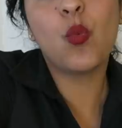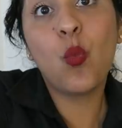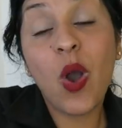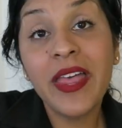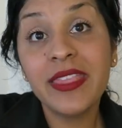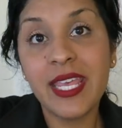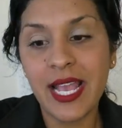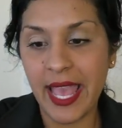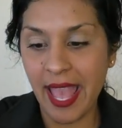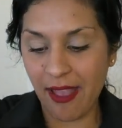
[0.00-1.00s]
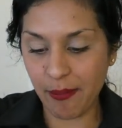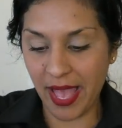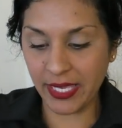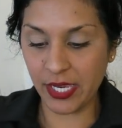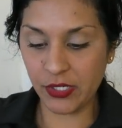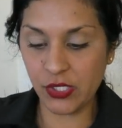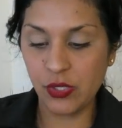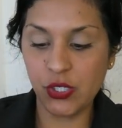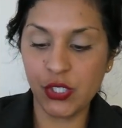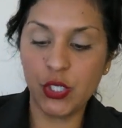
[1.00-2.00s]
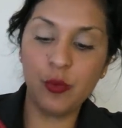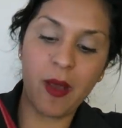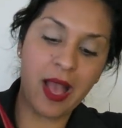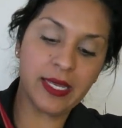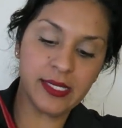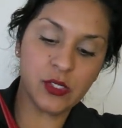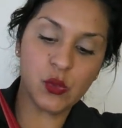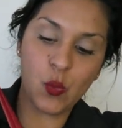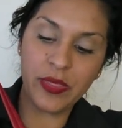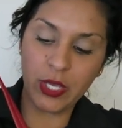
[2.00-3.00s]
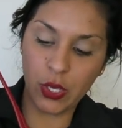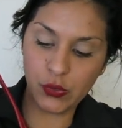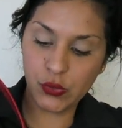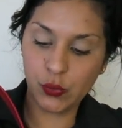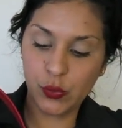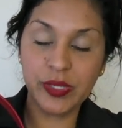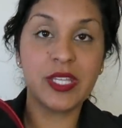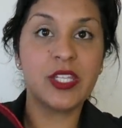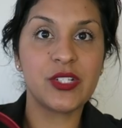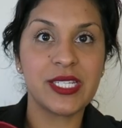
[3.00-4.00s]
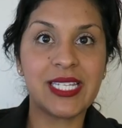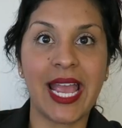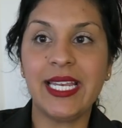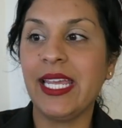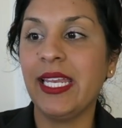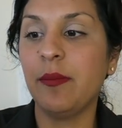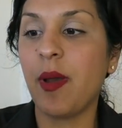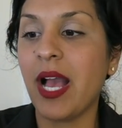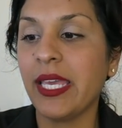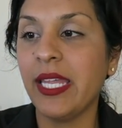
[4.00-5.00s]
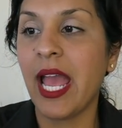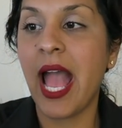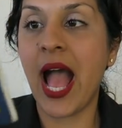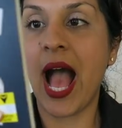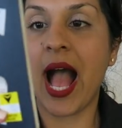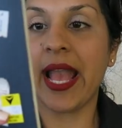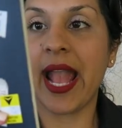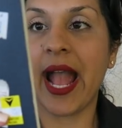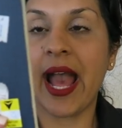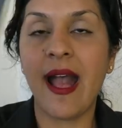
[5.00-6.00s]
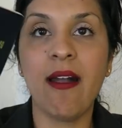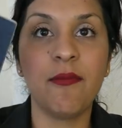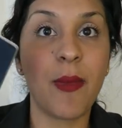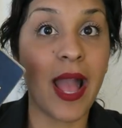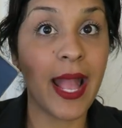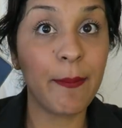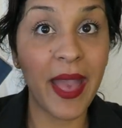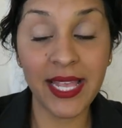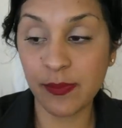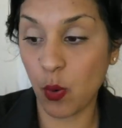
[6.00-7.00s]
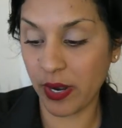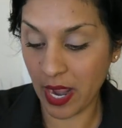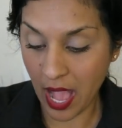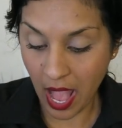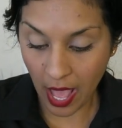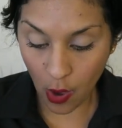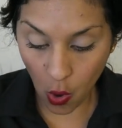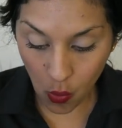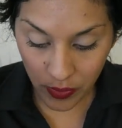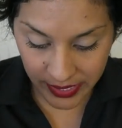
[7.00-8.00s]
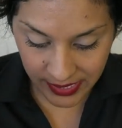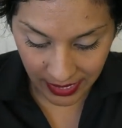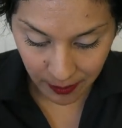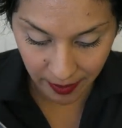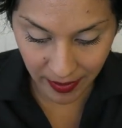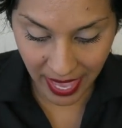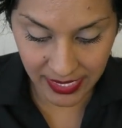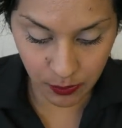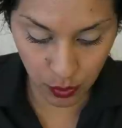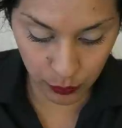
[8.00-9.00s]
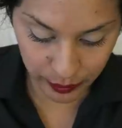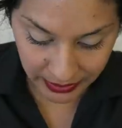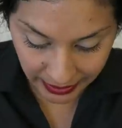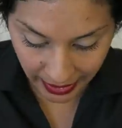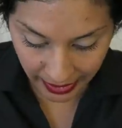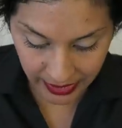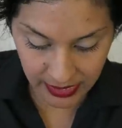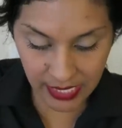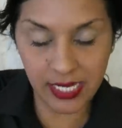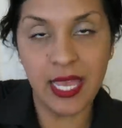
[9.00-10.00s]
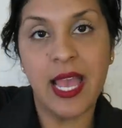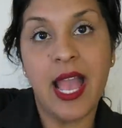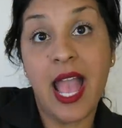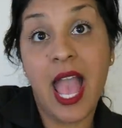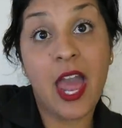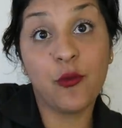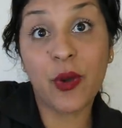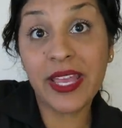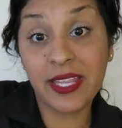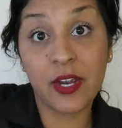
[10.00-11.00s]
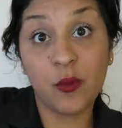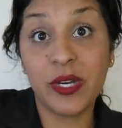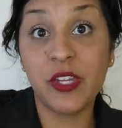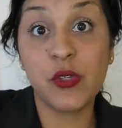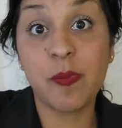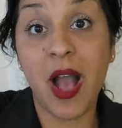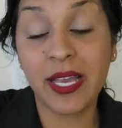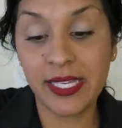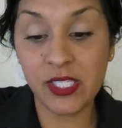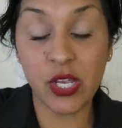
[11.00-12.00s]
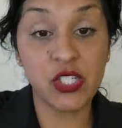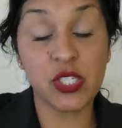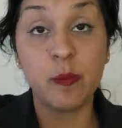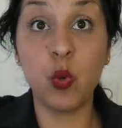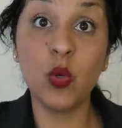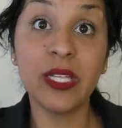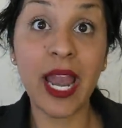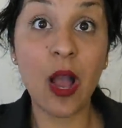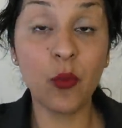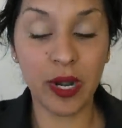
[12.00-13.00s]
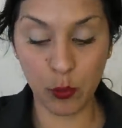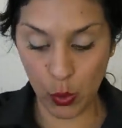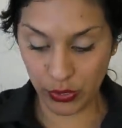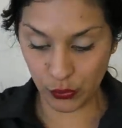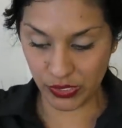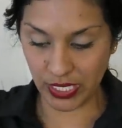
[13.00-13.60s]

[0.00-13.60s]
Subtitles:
The one thing I have back here, so there's two pockets. There's one that goes through and then there's a tiny hidden pocket. I have my passport. I always keep my passport really handy and right there in one of those pockets so I can just pull it out when I'm going through